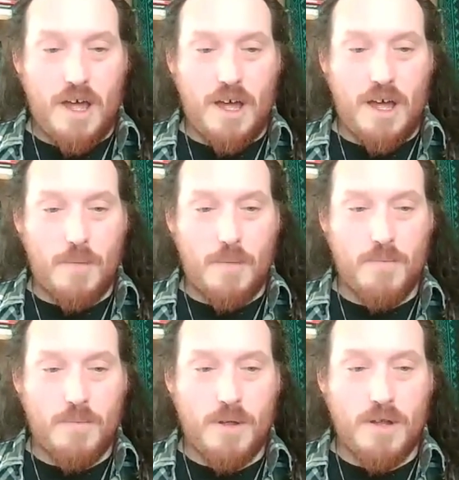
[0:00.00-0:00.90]

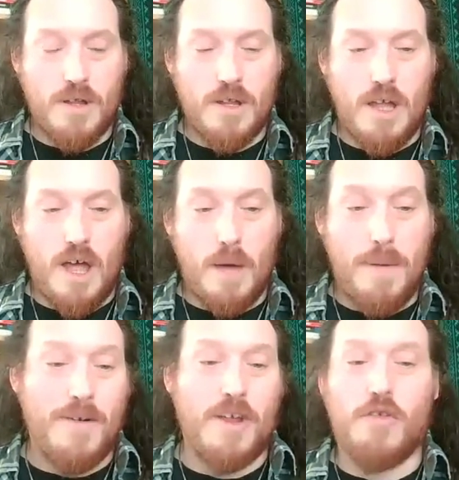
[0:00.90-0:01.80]
Um, apparently,